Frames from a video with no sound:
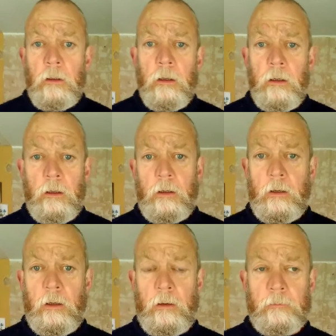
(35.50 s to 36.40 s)

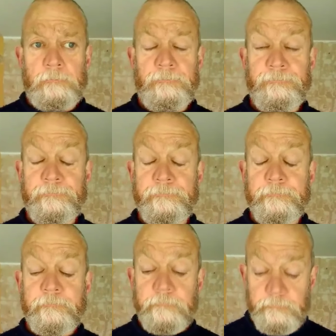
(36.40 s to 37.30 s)

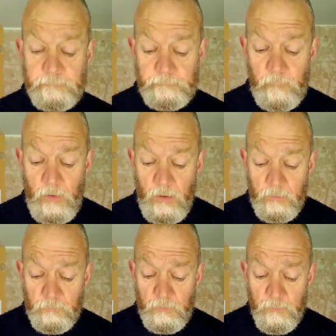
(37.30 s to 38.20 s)
And
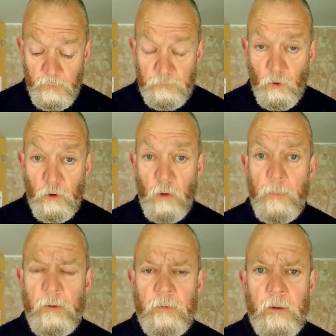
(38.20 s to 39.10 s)
it's written by John
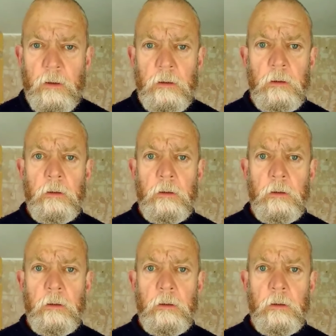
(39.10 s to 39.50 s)
Kirkpatrick,